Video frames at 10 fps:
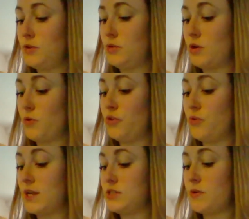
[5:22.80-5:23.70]
You
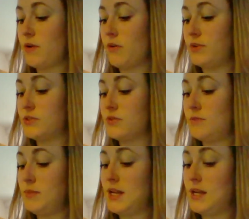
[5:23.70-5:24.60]
guys know I always go
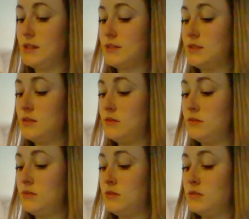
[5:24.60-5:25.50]
to meetings.
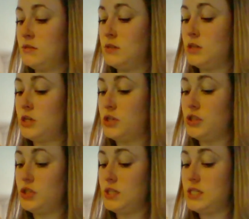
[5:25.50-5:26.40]

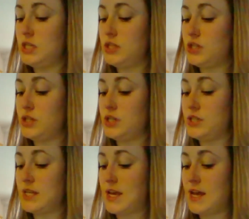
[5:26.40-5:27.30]
Should
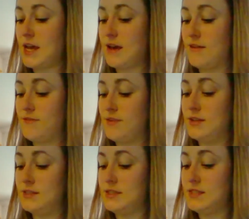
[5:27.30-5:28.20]
teachers have
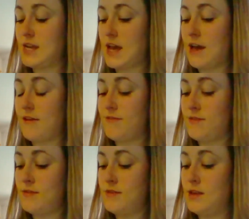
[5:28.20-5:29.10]
staff
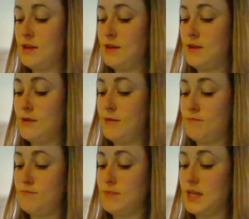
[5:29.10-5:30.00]

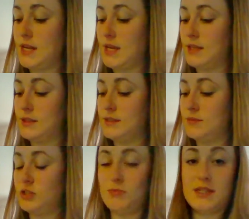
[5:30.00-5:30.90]
meetings,
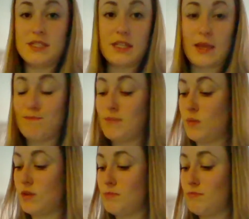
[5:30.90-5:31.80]
which means that they
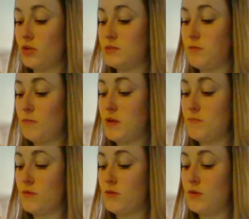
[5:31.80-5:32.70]
meet with multiple
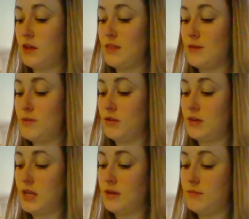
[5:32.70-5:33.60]
people in the
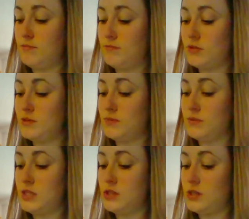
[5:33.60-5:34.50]
building, multiple
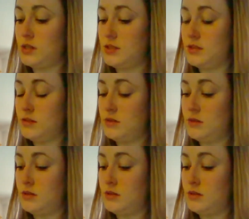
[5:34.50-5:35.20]
teachers.